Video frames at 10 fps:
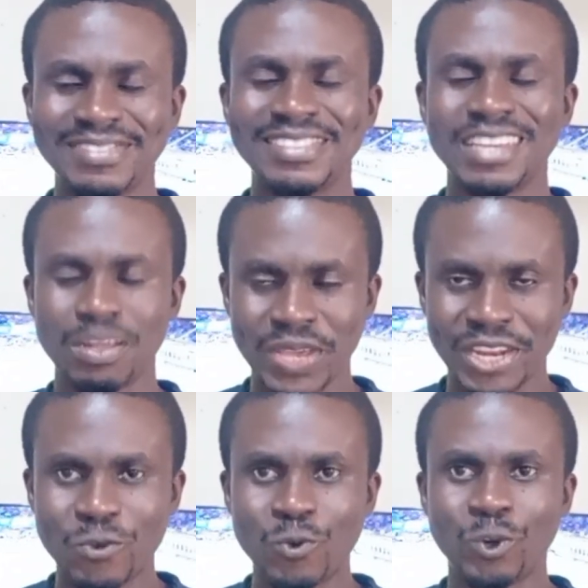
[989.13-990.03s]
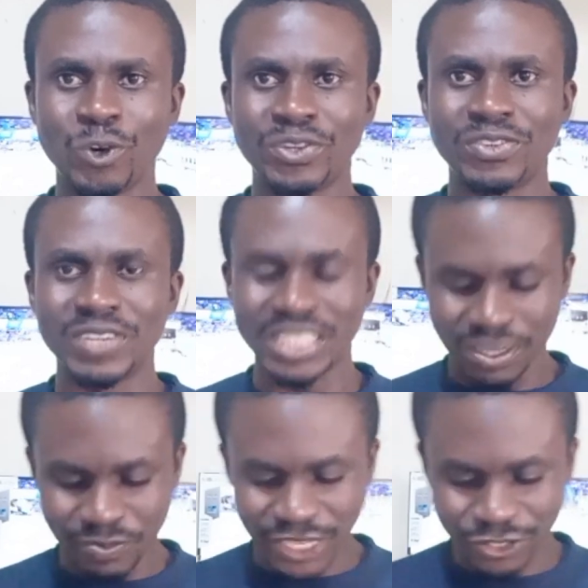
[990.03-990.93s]
and may the good Lord richly
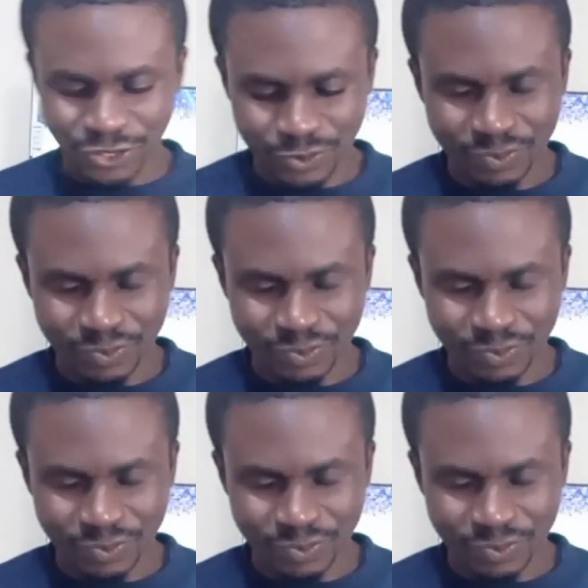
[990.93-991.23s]
bless you.